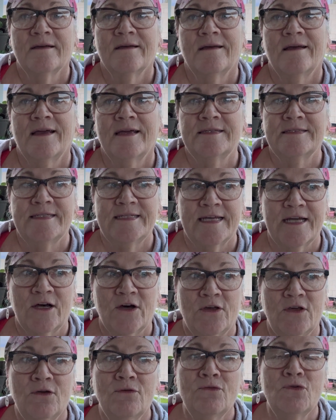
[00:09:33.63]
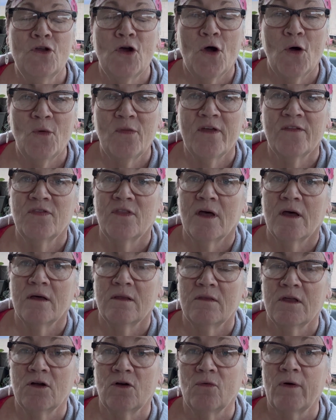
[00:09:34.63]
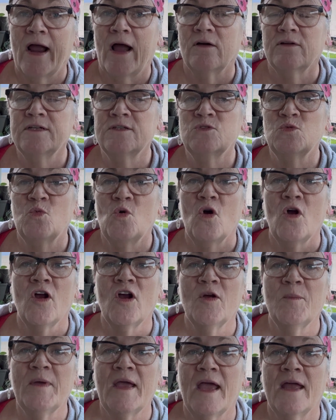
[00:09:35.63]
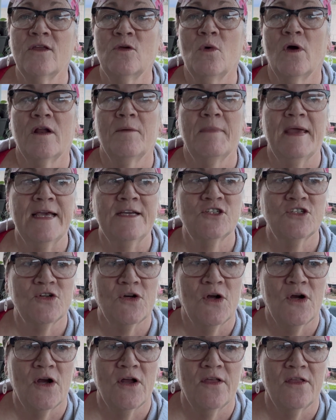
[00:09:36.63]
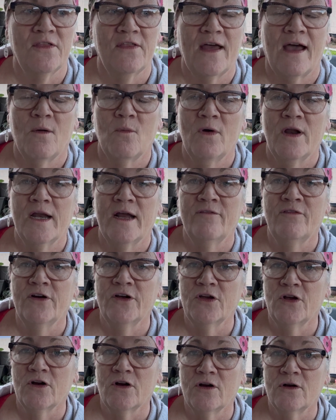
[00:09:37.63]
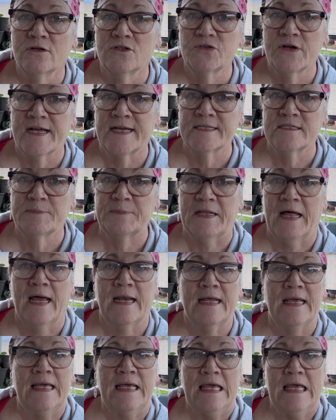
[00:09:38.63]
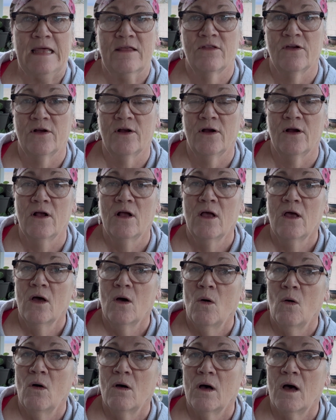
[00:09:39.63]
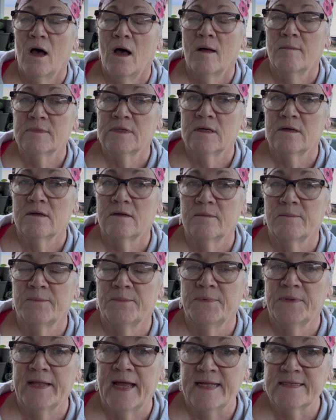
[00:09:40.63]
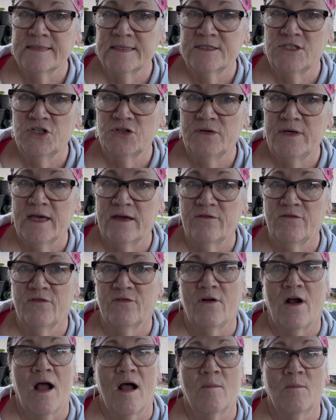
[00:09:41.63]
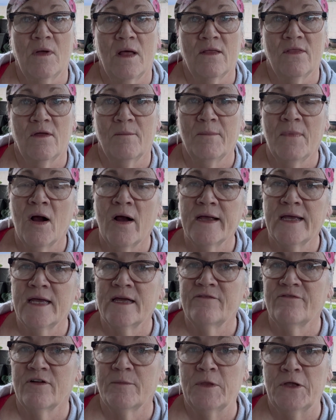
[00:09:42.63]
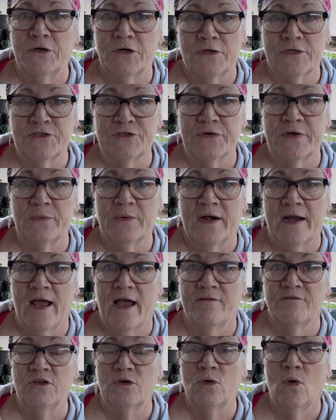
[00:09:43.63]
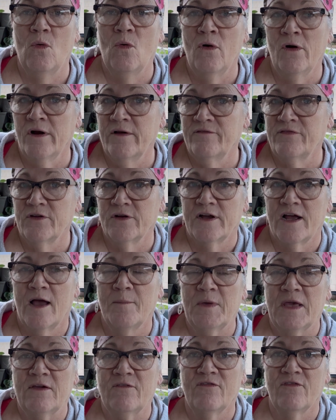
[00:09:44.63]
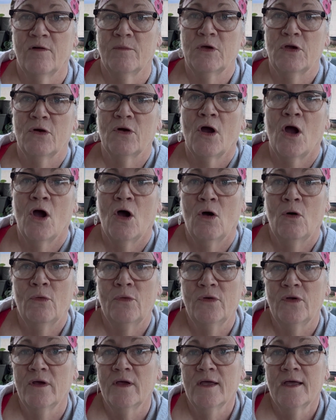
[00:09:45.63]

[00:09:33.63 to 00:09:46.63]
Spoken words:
until you know that the ground is warm, and you want to make sure that whenever you're transplanting either plants that you get from the market, from the nursery, what have you, or if they're coming from your own